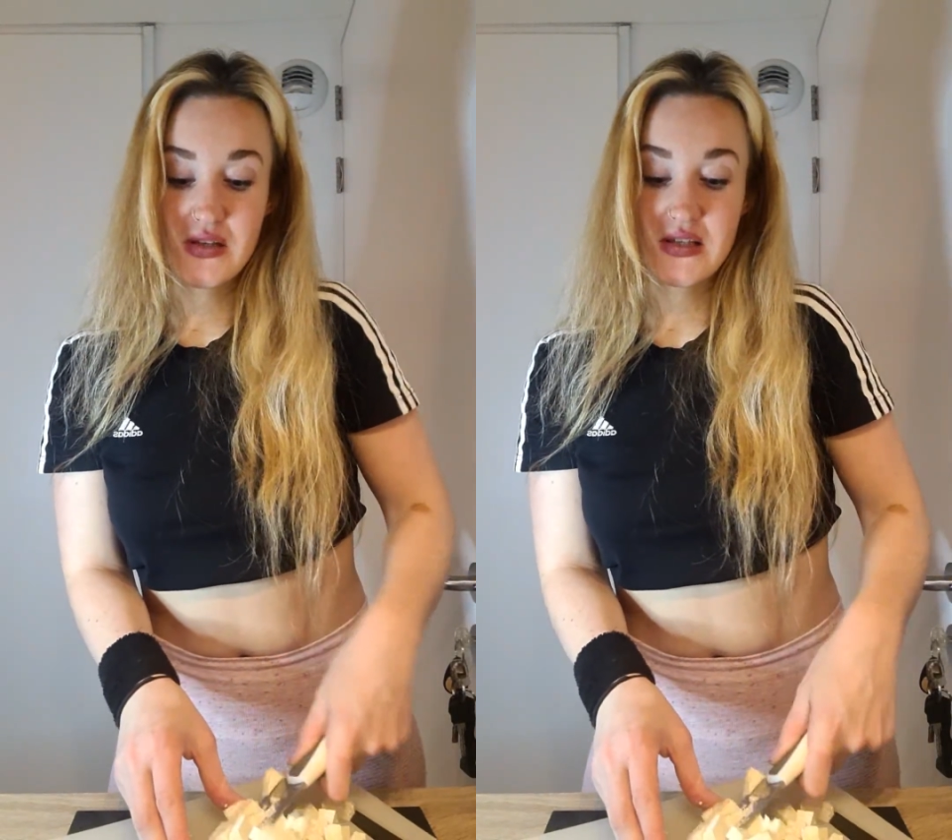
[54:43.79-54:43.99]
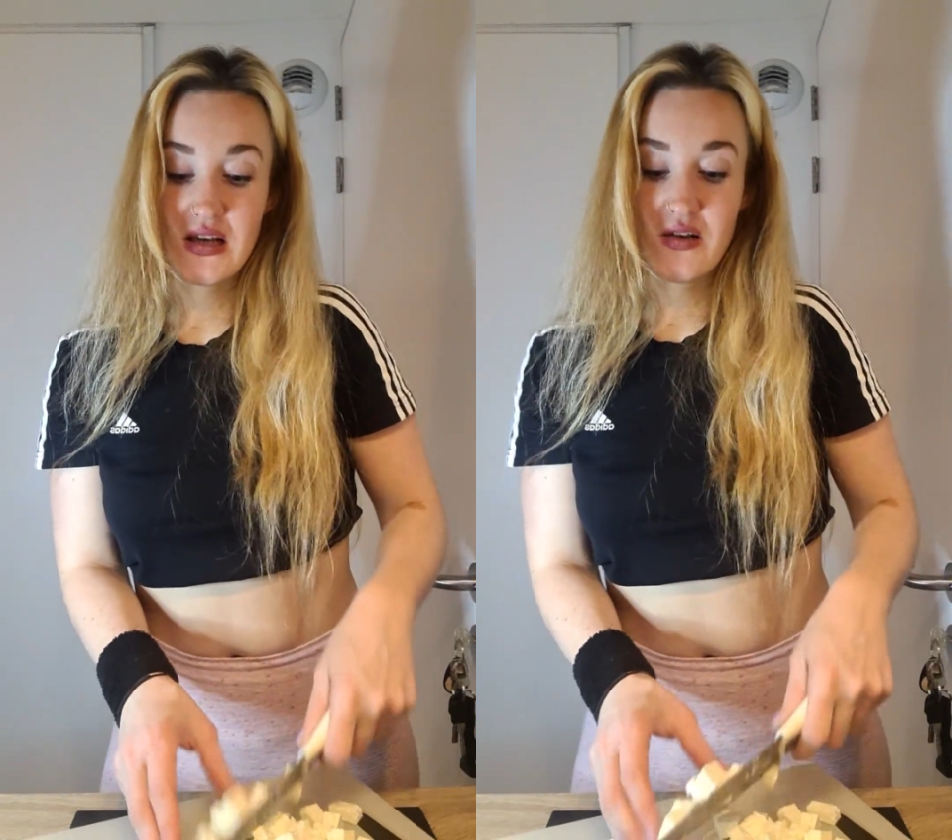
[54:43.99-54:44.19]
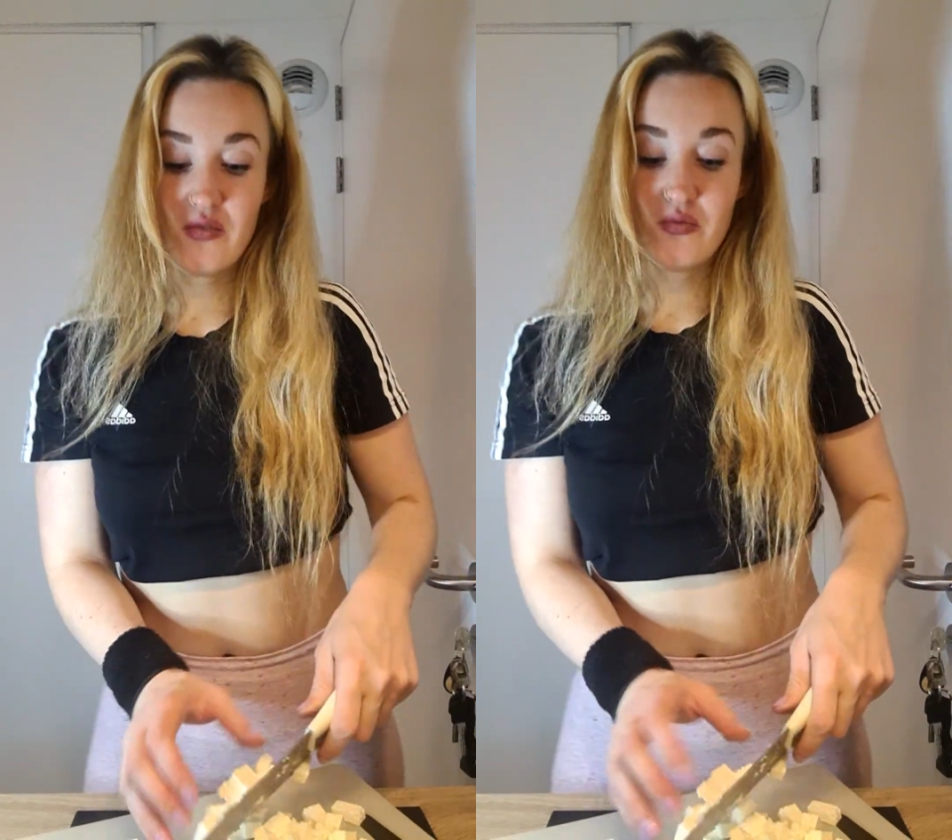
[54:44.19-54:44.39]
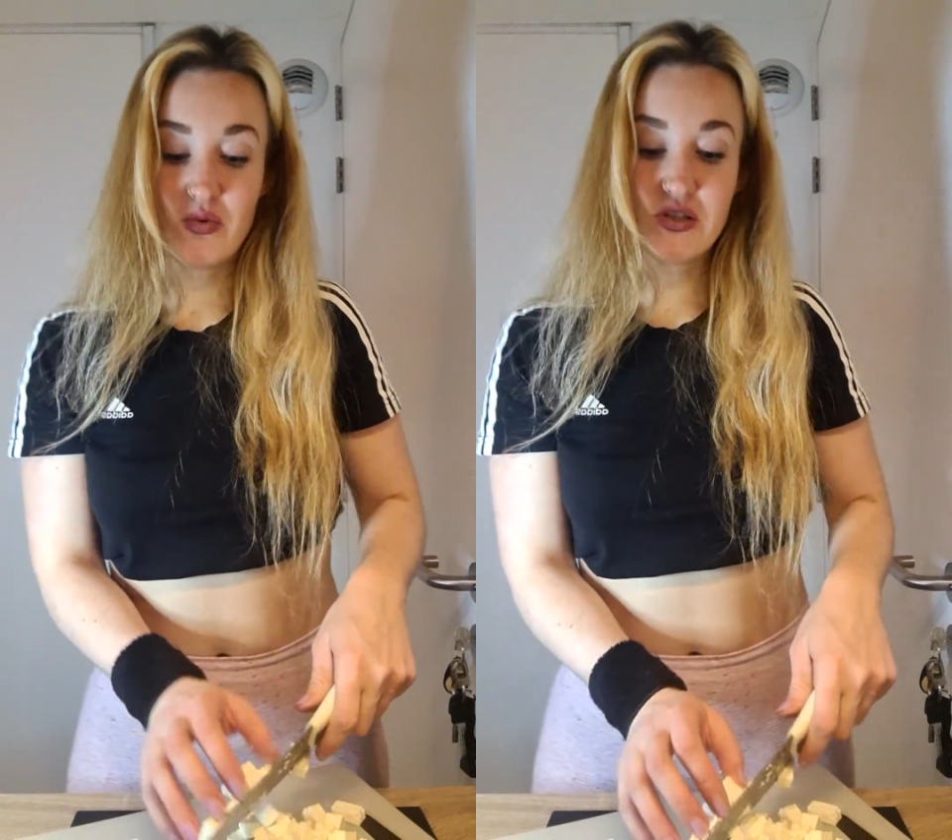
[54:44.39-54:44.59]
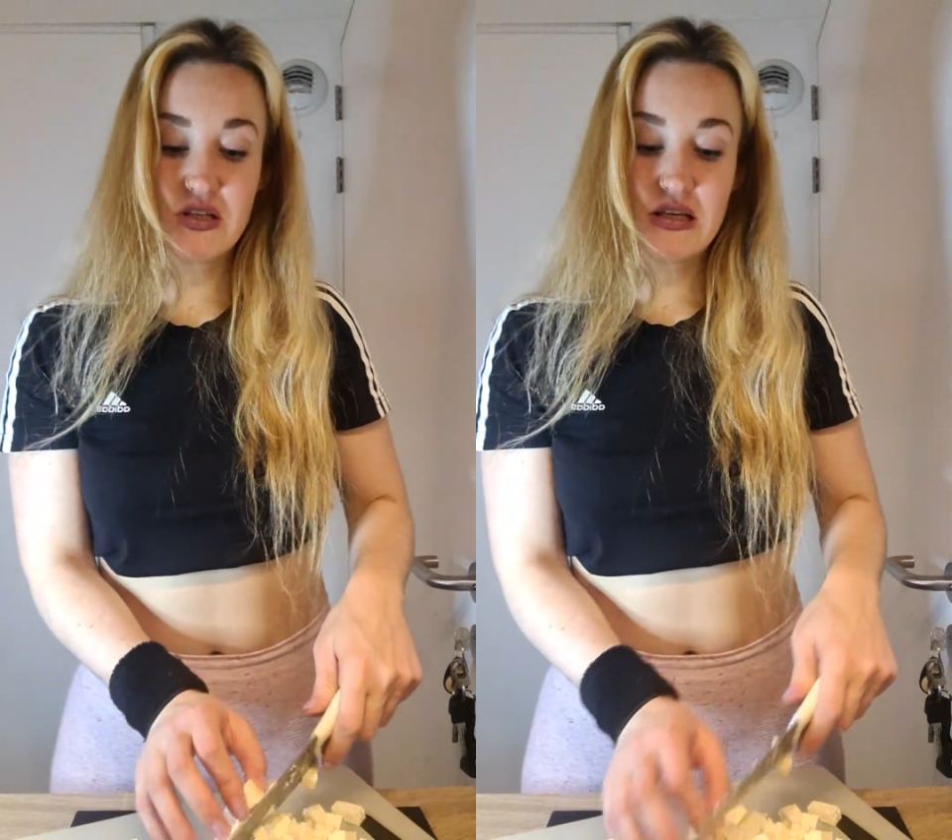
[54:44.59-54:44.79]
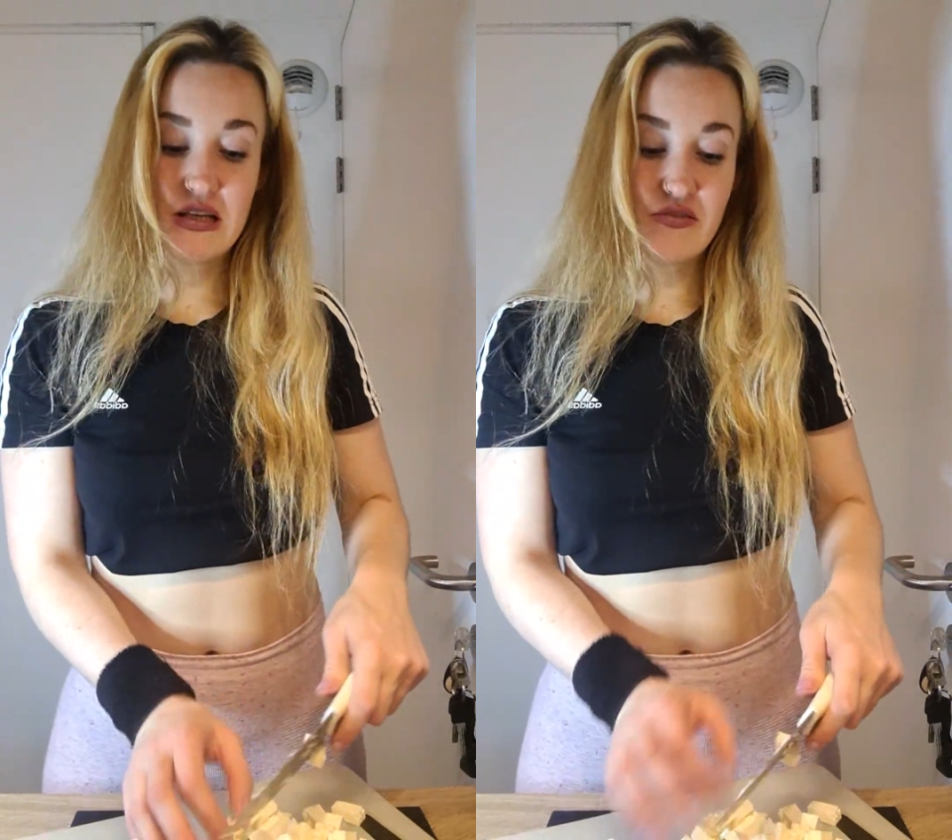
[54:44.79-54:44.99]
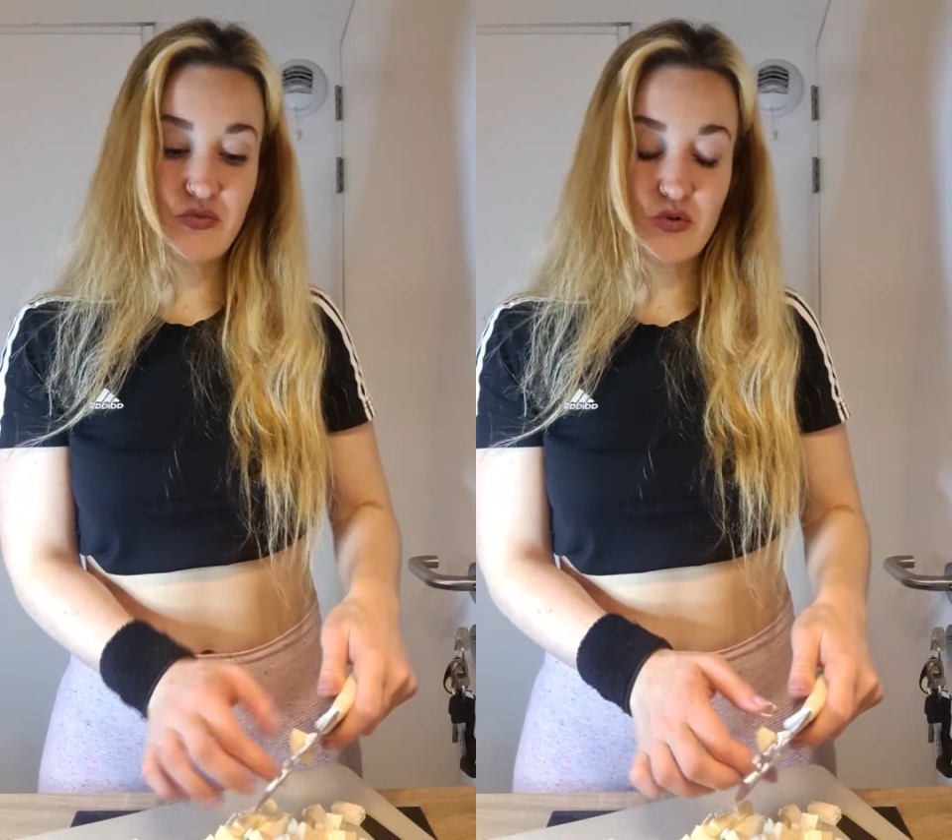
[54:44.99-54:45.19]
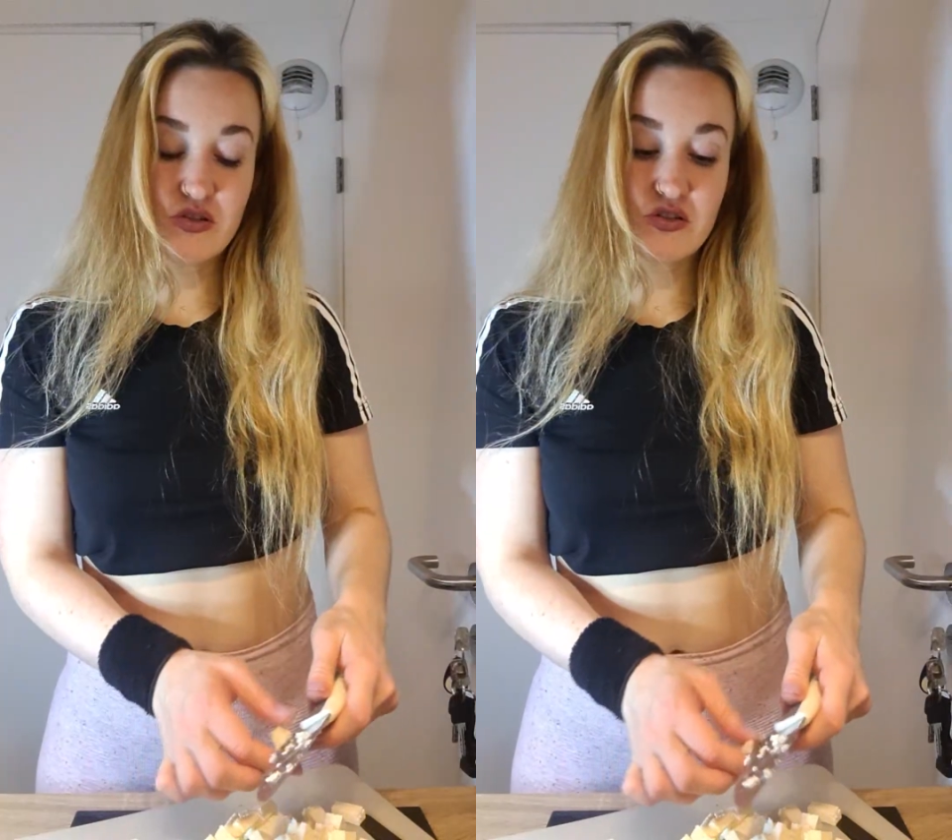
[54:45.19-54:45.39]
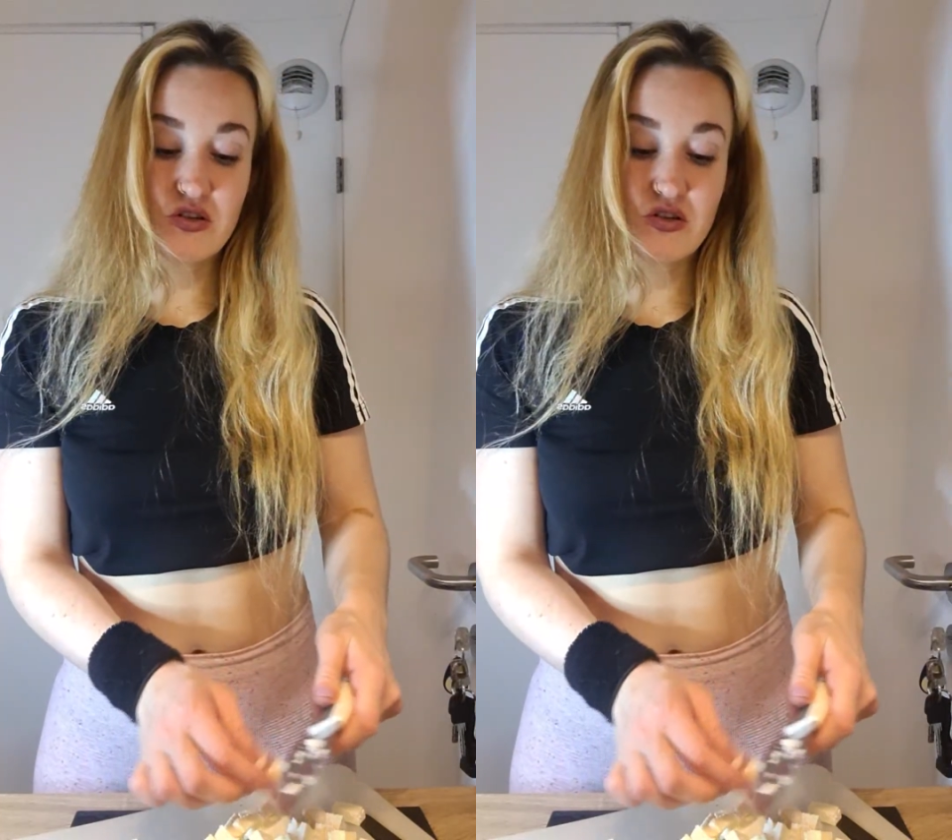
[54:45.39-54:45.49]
I love watching it. I've watched a